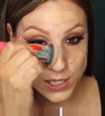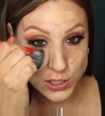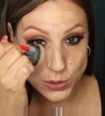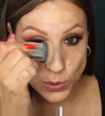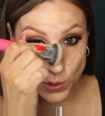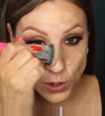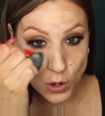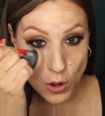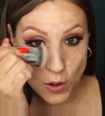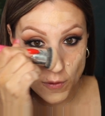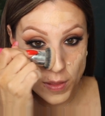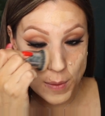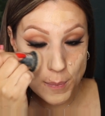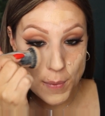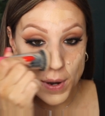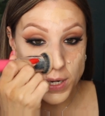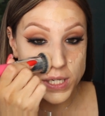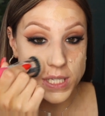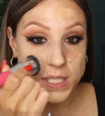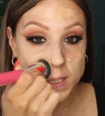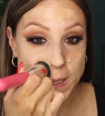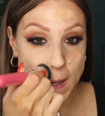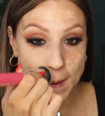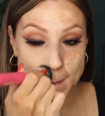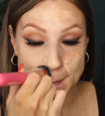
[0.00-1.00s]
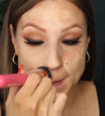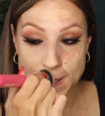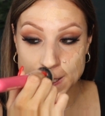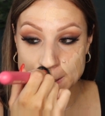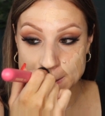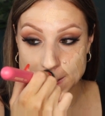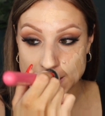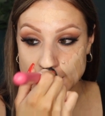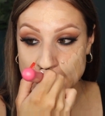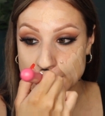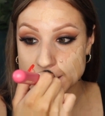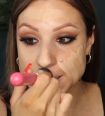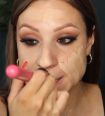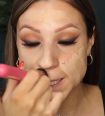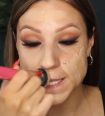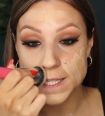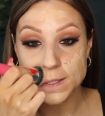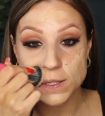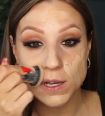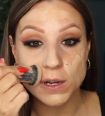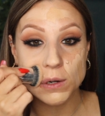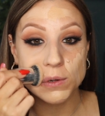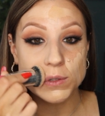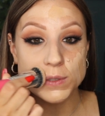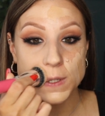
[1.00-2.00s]
so a lot of the brushes that I've been using actually this
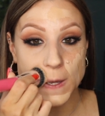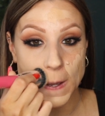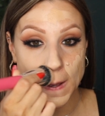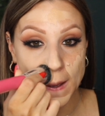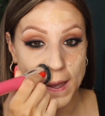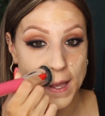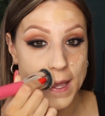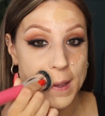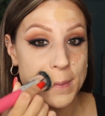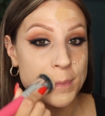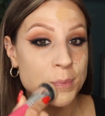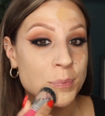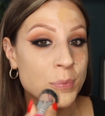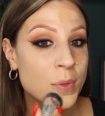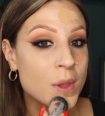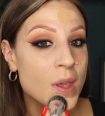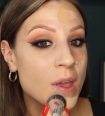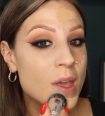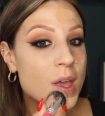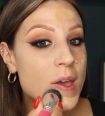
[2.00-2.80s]
whole time